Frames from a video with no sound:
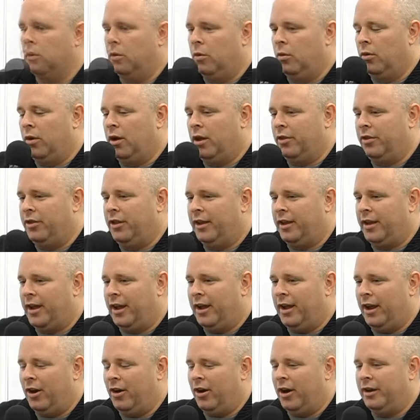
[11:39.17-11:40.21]
Well, I think
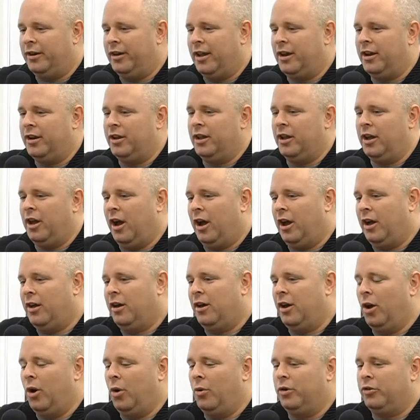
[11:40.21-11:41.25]
our identity, I
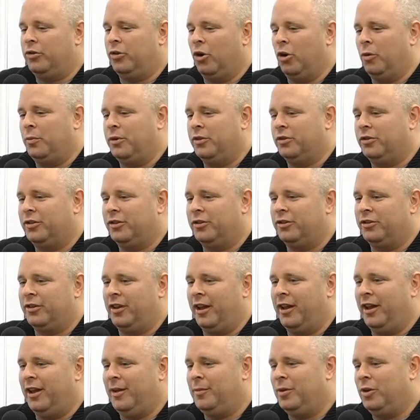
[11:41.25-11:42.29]
always hope, is the
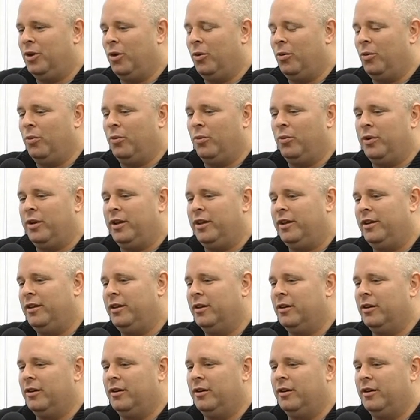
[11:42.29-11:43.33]
same.
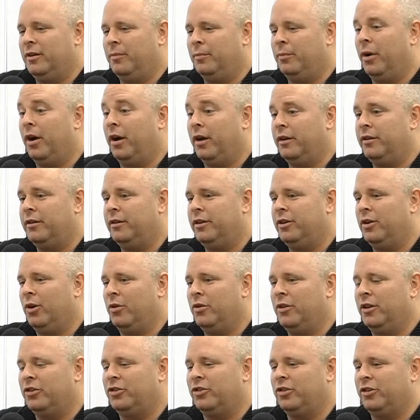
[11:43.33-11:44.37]
But
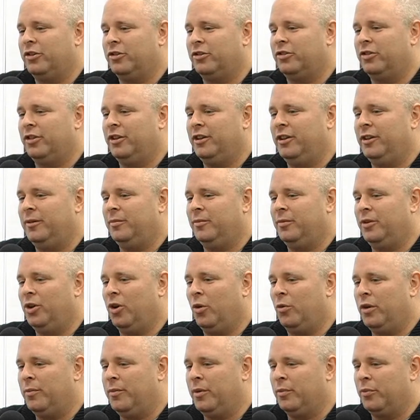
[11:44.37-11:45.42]
this year's team,
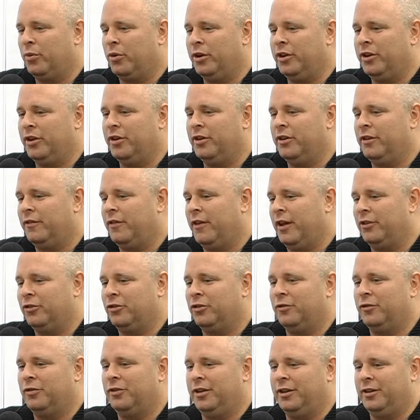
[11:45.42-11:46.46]
we've been pretty good
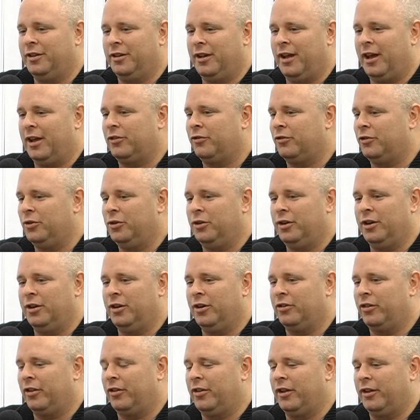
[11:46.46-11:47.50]
defensively the last few
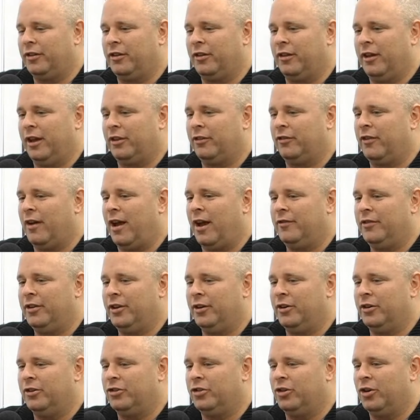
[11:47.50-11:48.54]
years. I think the last 5
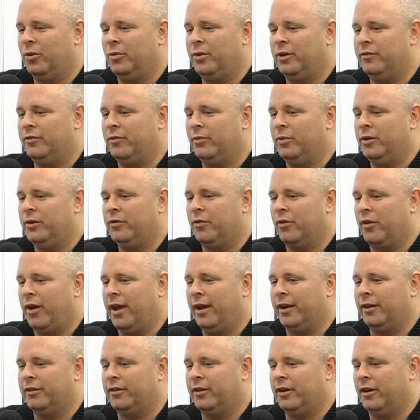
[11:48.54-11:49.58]
years, we've
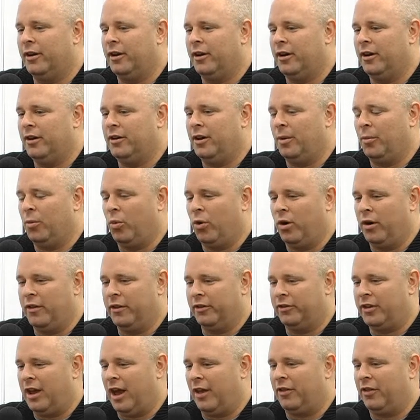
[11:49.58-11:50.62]
ranked number one in
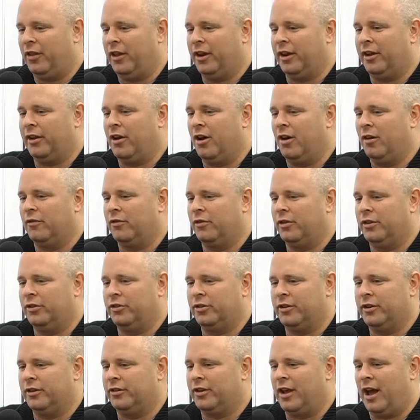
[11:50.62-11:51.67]
the South Atlantic
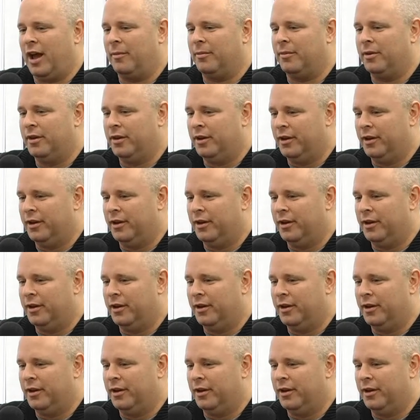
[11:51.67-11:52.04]
Conference, in the top